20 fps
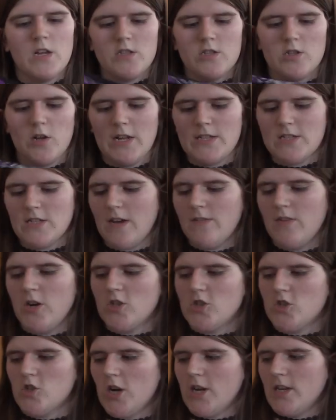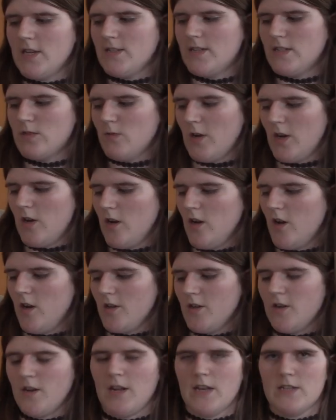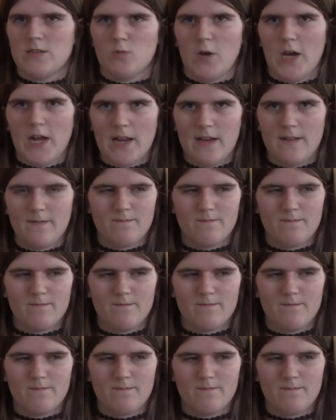So let's have her try this one on as well.